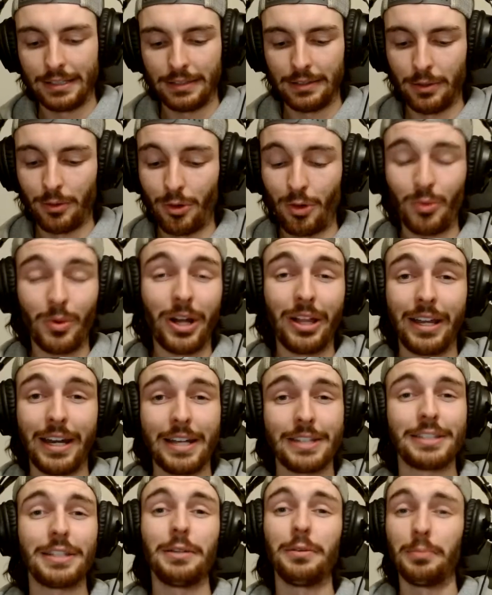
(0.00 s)
while it
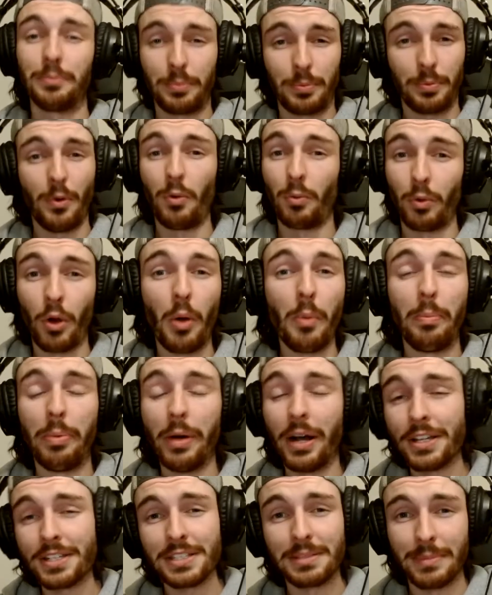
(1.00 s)
has a
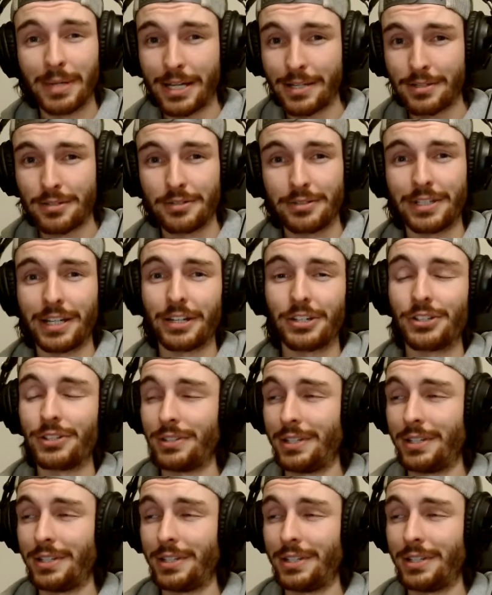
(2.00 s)
robust monster section,